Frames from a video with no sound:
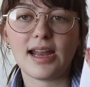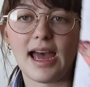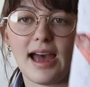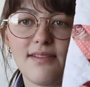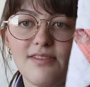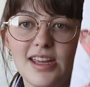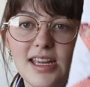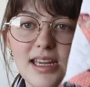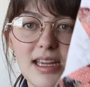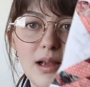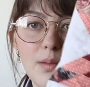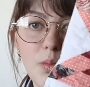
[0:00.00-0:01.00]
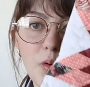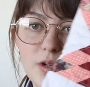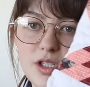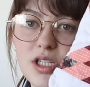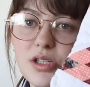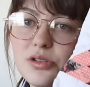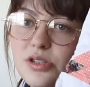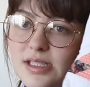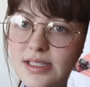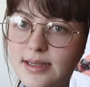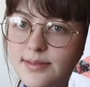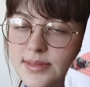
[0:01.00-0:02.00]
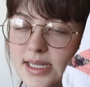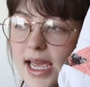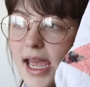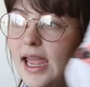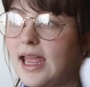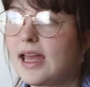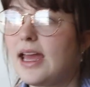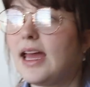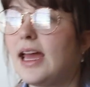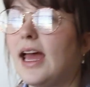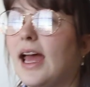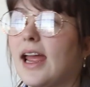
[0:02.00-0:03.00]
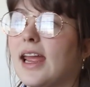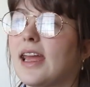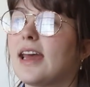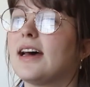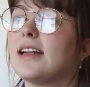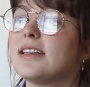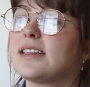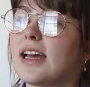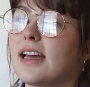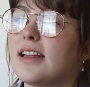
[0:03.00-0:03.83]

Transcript: on having more children someday. And